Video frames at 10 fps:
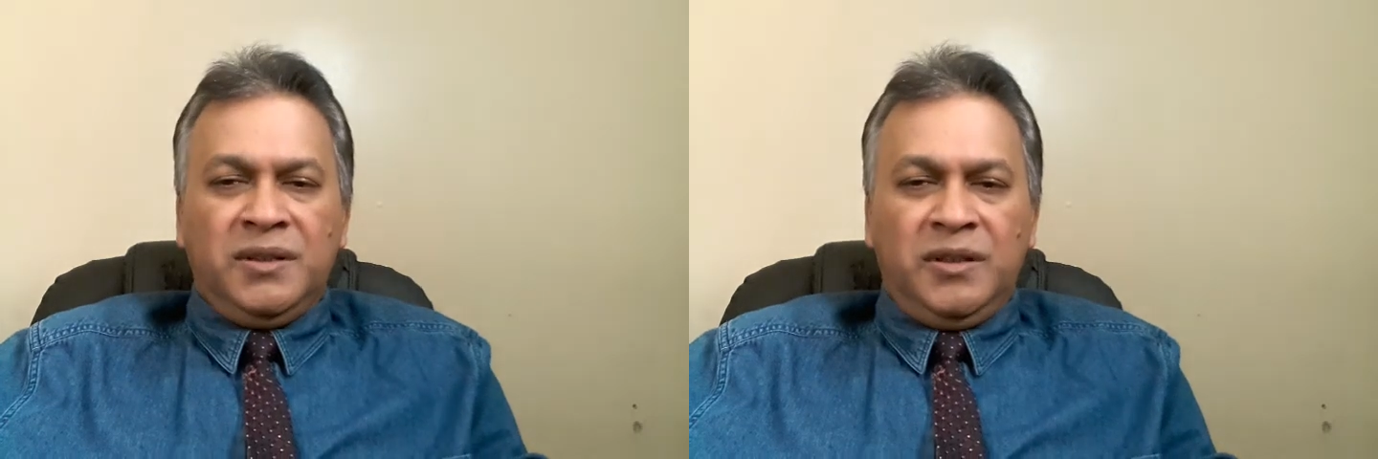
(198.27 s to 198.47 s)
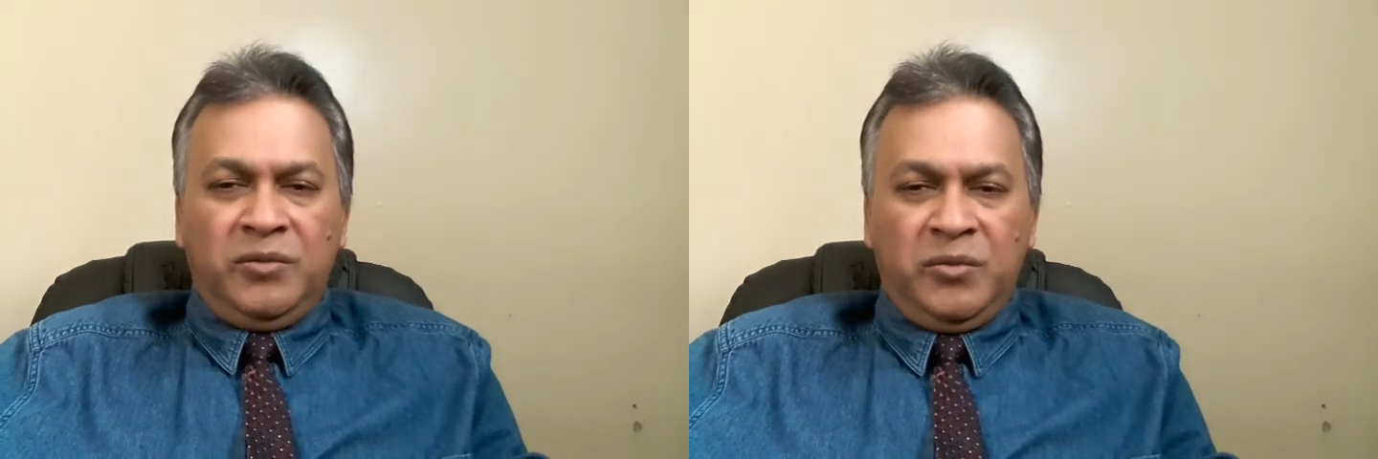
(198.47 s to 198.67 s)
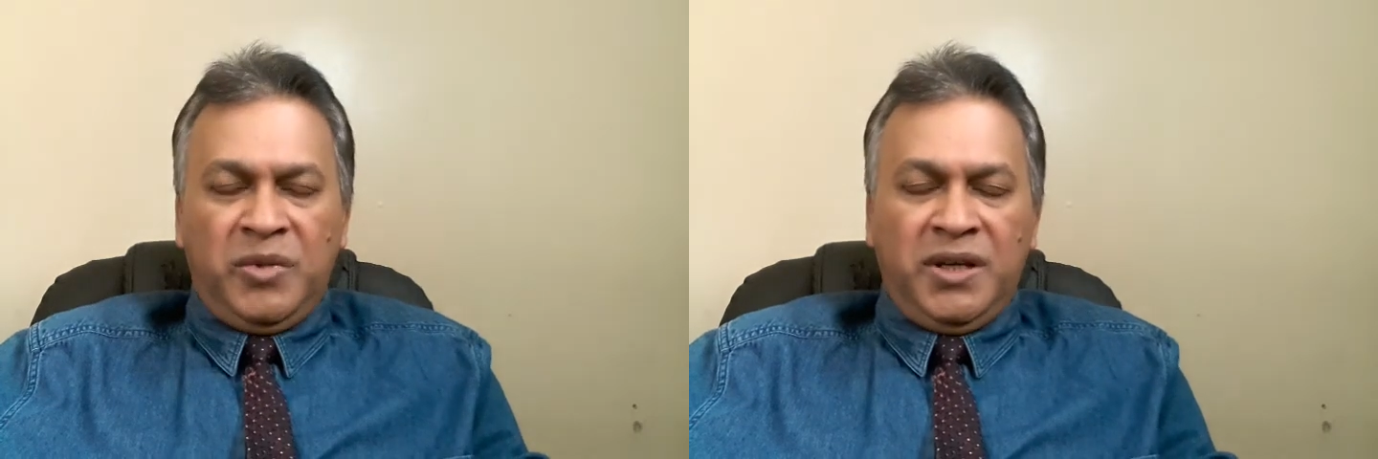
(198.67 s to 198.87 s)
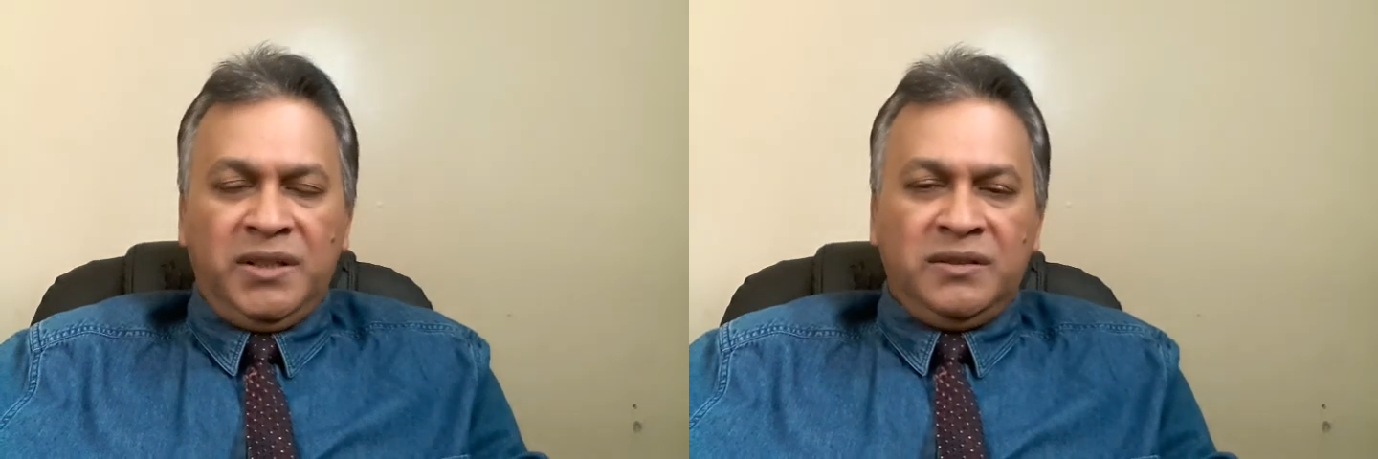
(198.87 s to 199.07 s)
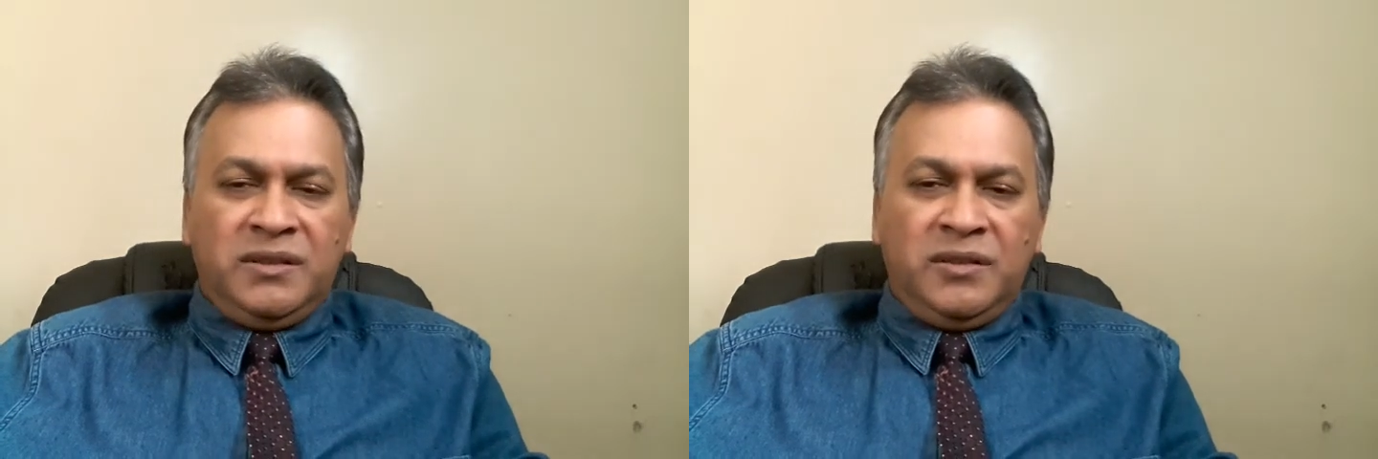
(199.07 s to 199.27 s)
if you're
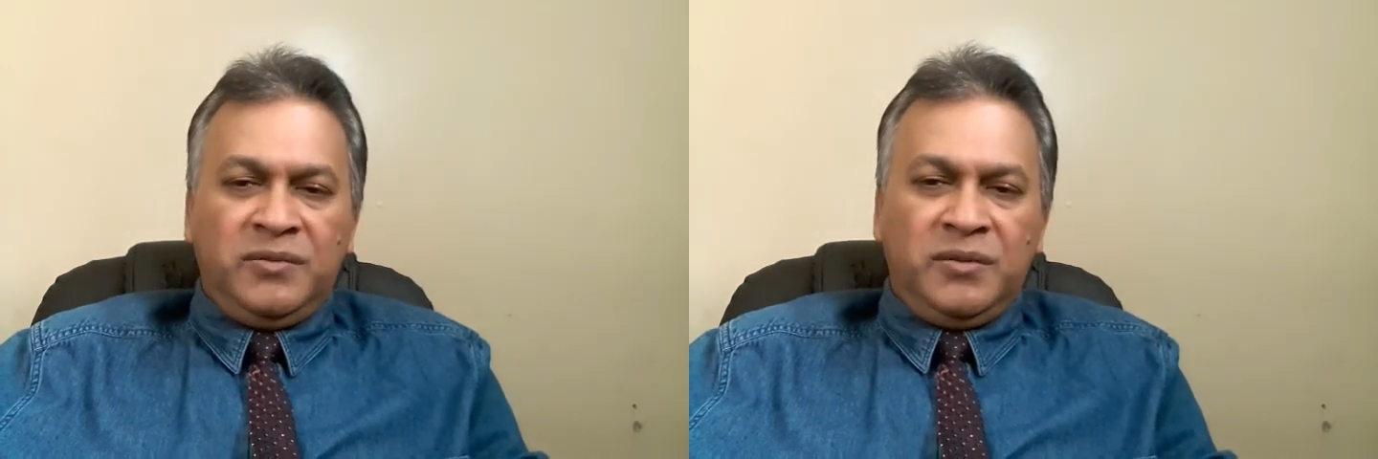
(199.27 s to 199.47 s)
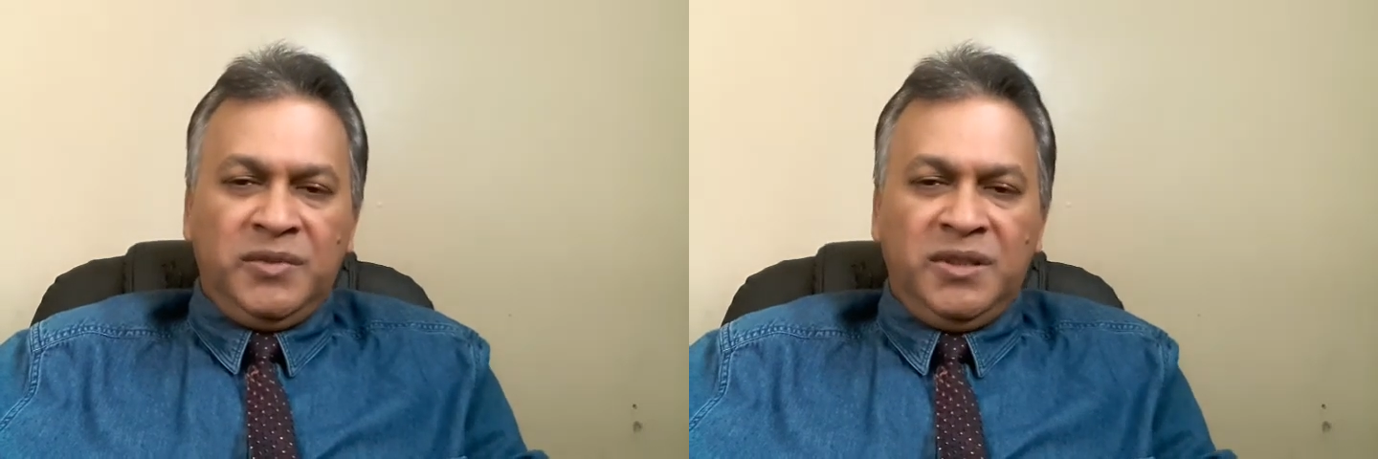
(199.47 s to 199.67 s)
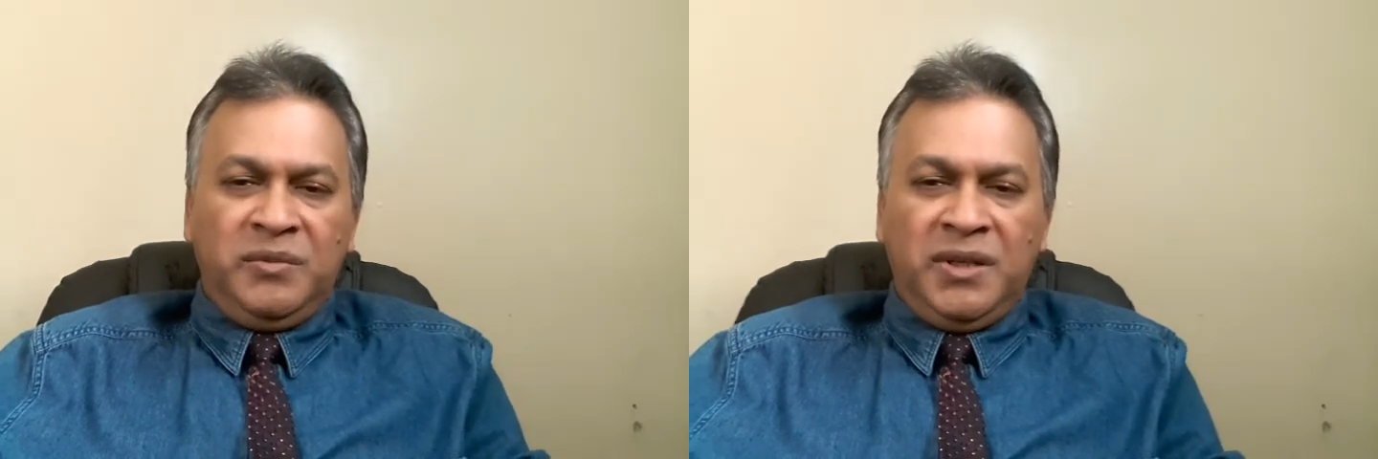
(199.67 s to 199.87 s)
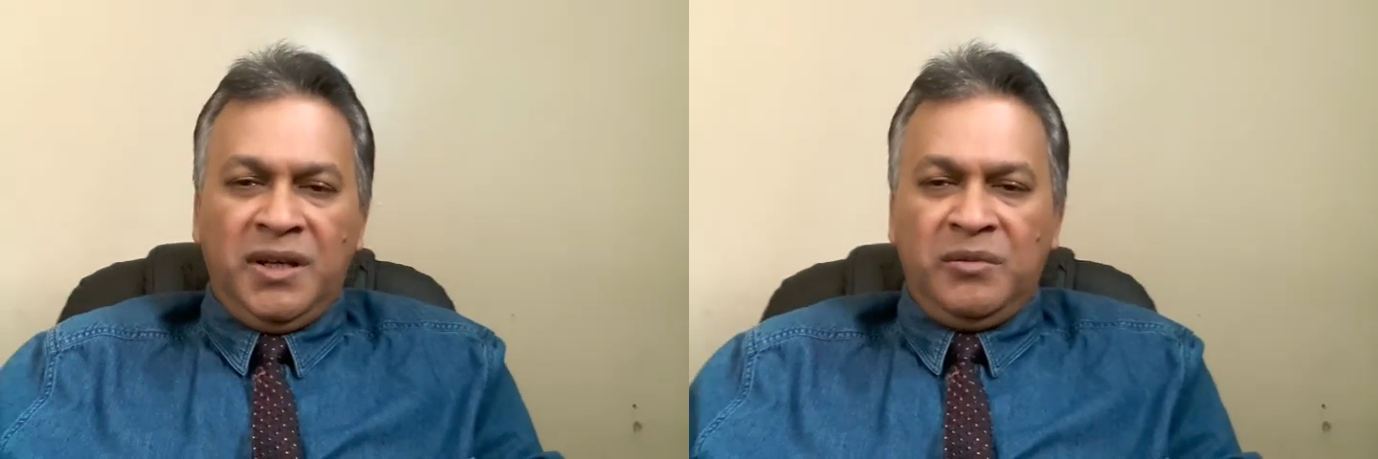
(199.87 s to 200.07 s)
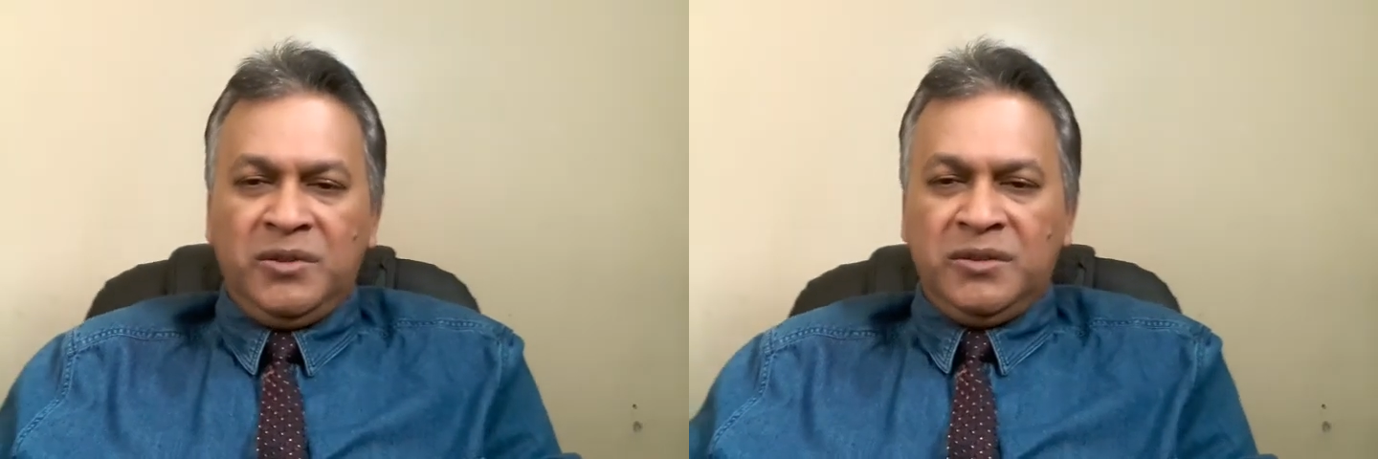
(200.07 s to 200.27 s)
buying stuff from eBay,
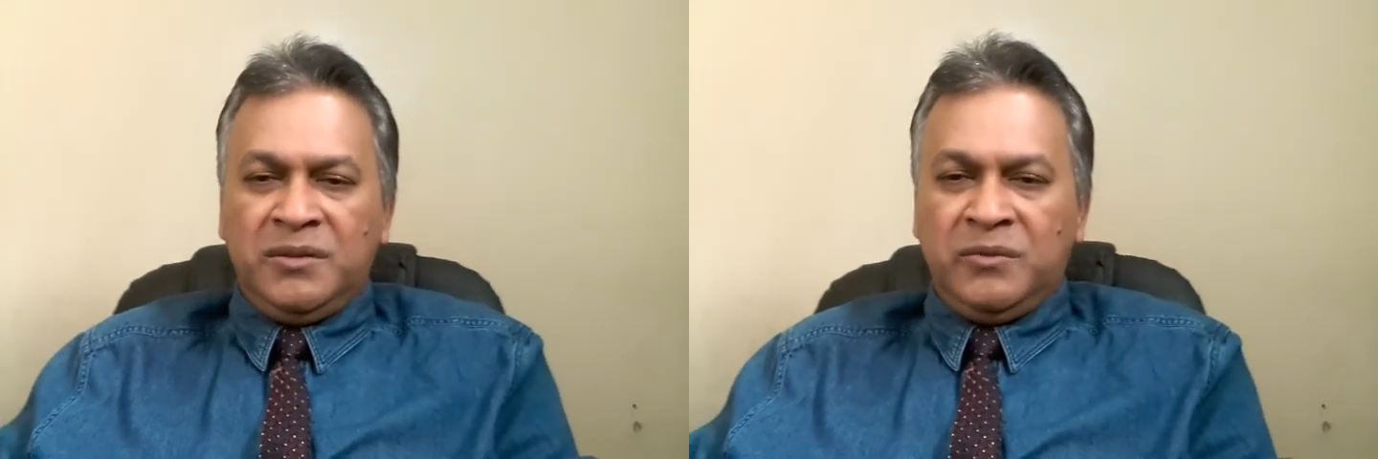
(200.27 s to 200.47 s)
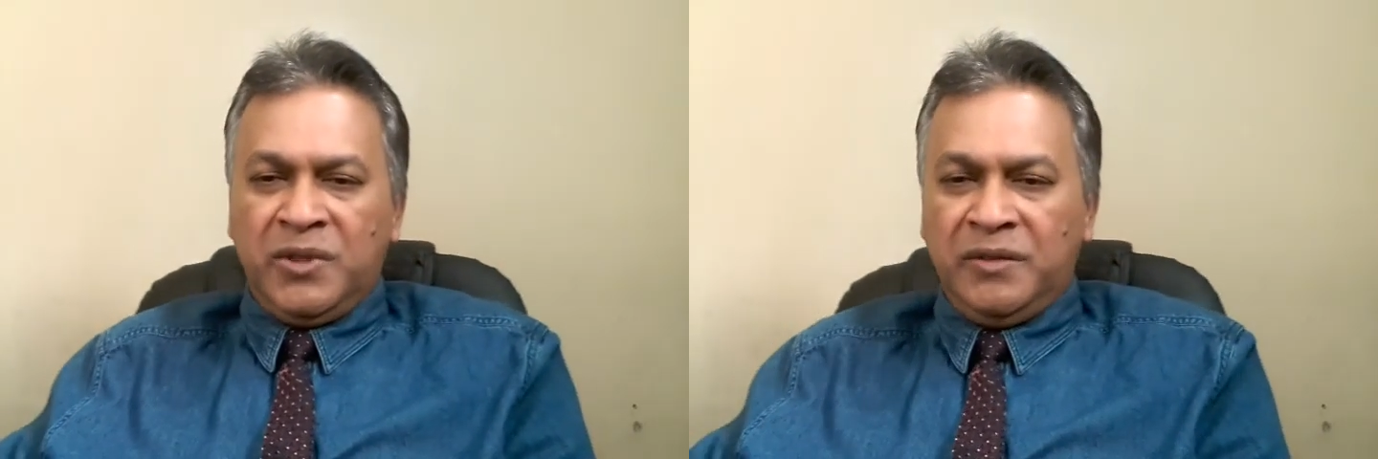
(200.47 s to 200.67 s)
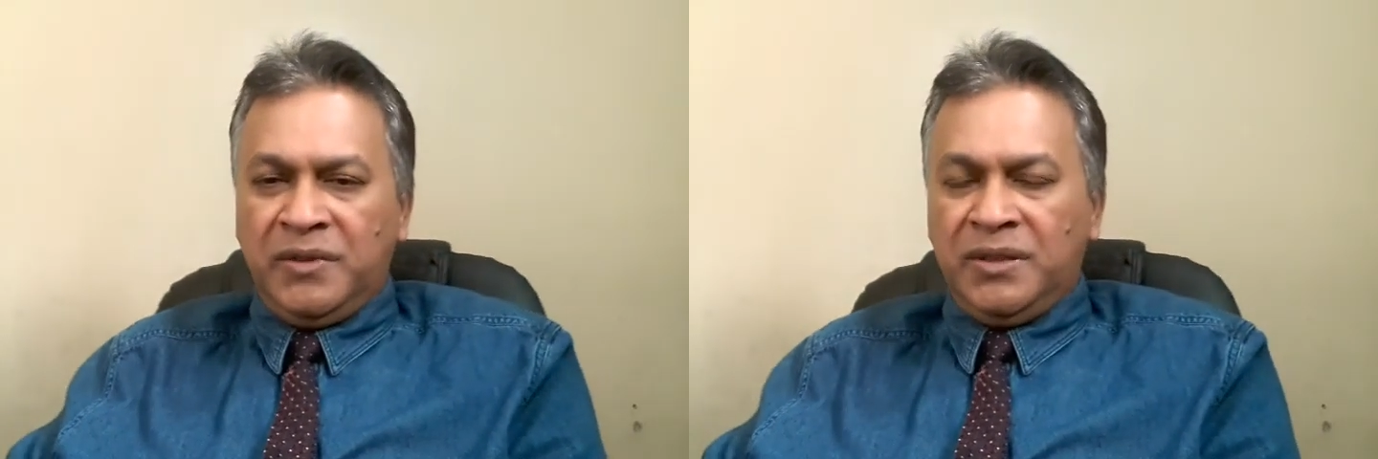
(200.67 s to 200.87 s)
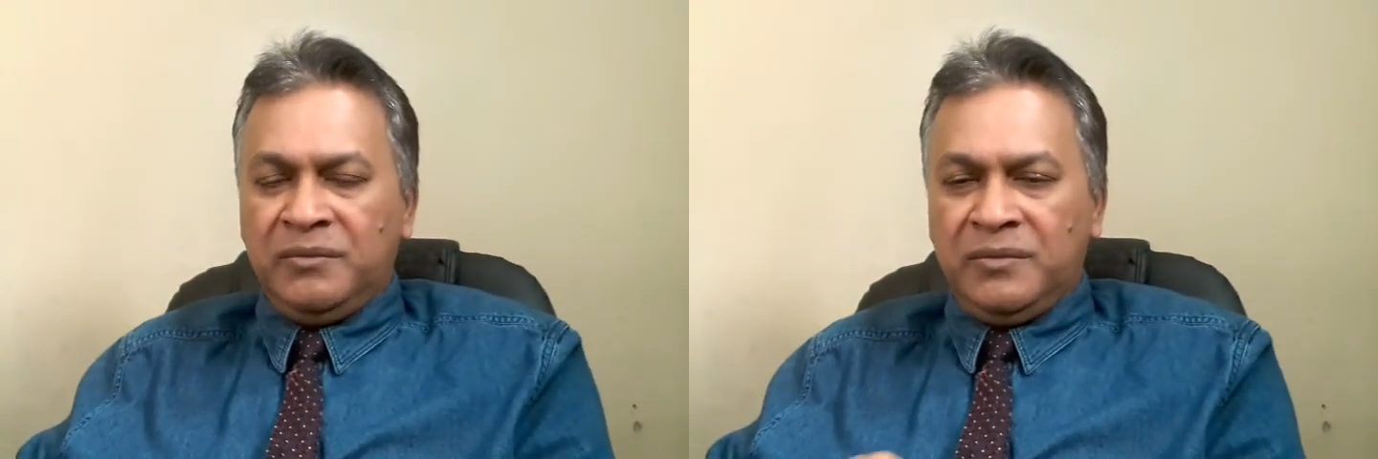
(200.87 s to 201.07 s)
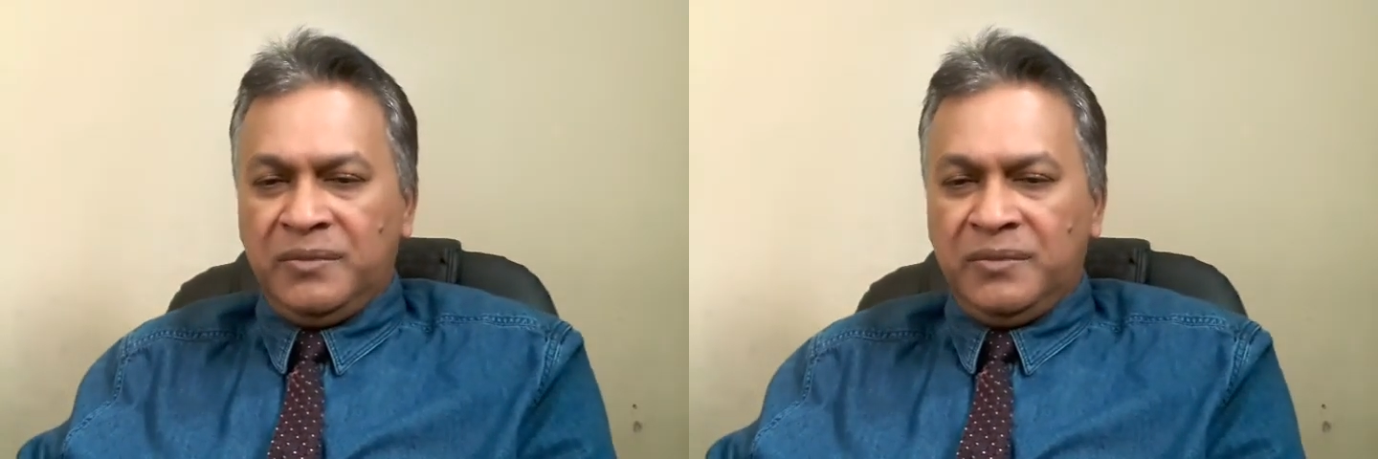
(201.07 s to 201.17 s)
Amazon, whatever,